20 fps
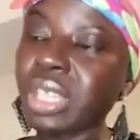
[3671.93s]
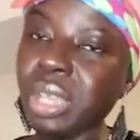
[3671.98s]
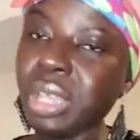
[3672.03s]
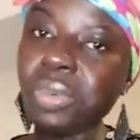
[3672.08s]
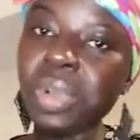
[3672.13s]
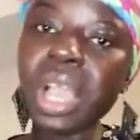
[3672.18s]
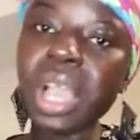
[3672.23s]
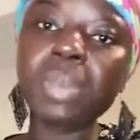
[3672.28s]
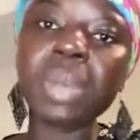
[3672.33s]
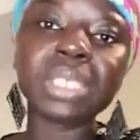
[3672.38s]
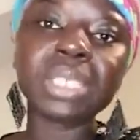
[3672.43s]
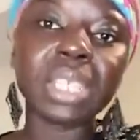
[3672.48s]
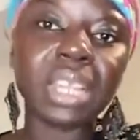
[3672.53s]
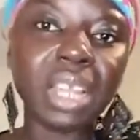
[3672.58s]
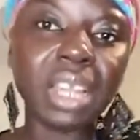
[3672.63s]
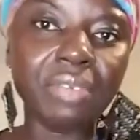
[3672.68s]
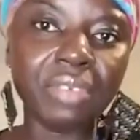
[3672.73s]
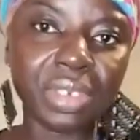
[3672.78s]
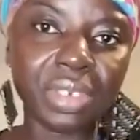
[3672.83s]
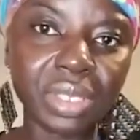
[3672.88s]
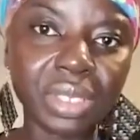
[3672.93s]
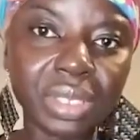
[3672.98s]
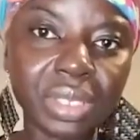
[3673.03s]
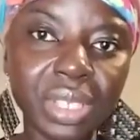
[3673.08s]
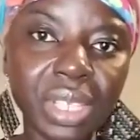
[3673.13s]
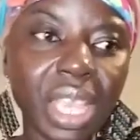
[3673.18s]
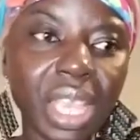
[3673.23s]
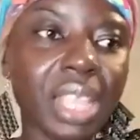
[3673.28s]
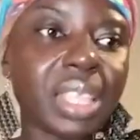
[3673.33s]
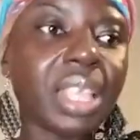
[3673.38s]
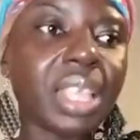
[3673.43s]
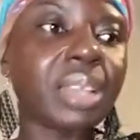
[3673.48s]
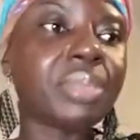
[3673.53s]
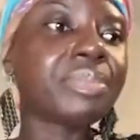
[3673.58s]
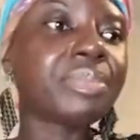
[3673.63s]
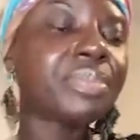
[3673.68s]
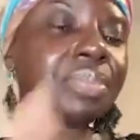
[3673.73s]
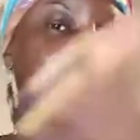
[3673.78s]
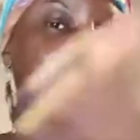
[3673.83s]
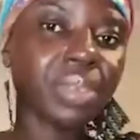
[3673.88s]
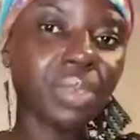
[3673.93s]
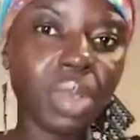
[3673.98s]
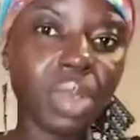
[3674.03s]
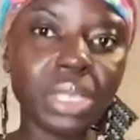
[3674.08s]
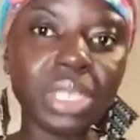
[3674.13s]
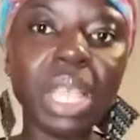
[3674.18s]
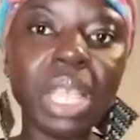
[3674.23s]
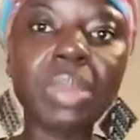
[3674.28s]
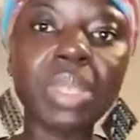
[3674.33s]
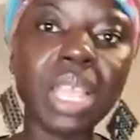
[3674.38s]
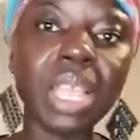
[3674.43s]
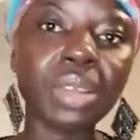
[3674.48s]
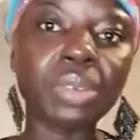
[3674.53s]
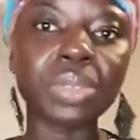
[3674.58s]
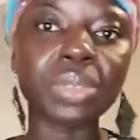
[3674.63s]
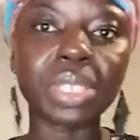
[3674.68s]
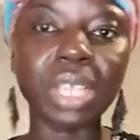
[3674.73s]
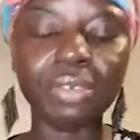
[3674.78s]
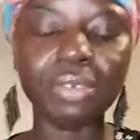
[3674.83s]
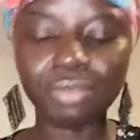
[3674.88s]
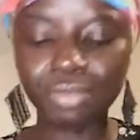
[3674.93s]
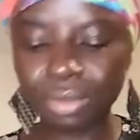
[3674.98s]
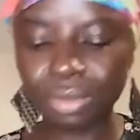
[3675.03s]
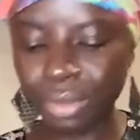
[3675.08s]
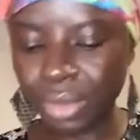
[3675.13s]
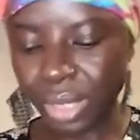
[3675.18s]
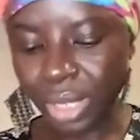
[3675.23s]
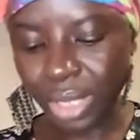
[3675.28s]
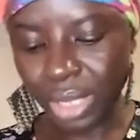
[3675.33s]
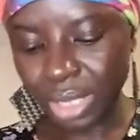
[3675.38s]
They will come as a lovers and then as I better no town for.